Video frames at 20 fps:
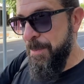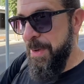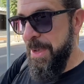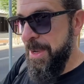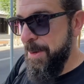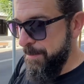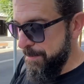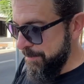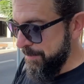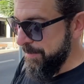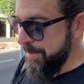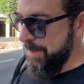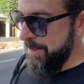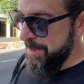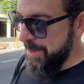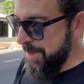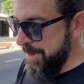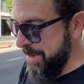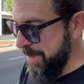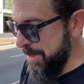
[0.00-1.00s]
in.
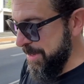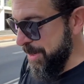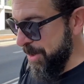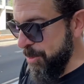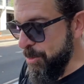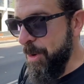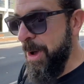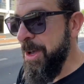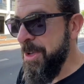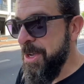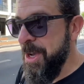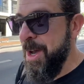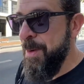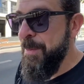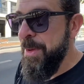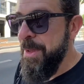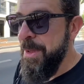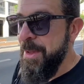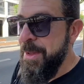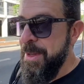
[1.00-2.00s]
You're
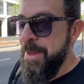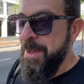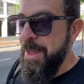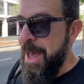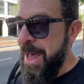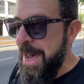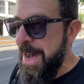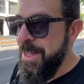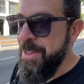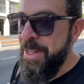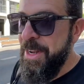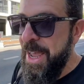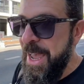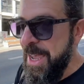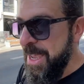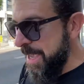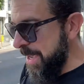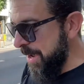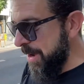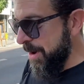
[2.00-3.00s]
welcome. Holiday
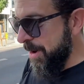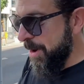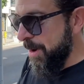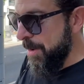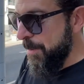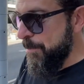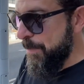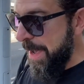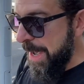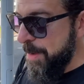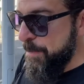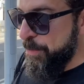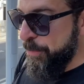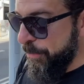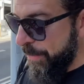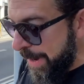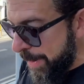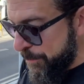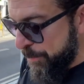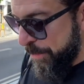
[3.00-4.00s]
here. Buy
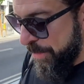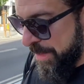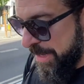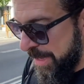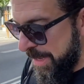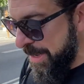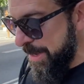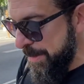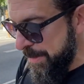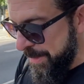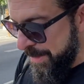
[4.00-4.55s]
property.